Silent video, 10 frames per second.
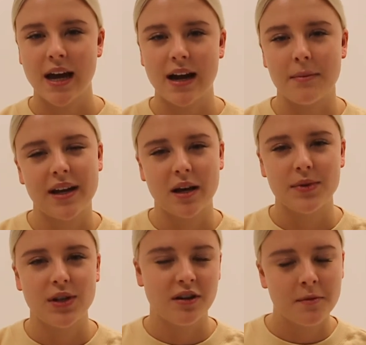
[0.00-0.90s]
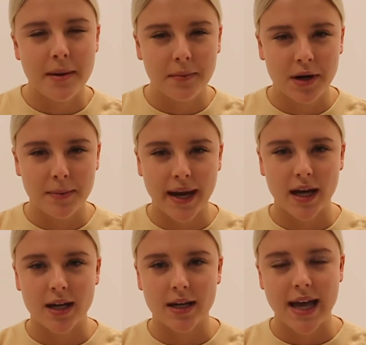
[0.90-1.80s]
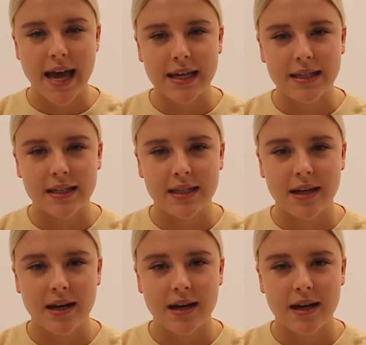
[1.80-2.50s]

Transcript: it helps you to remember it better, and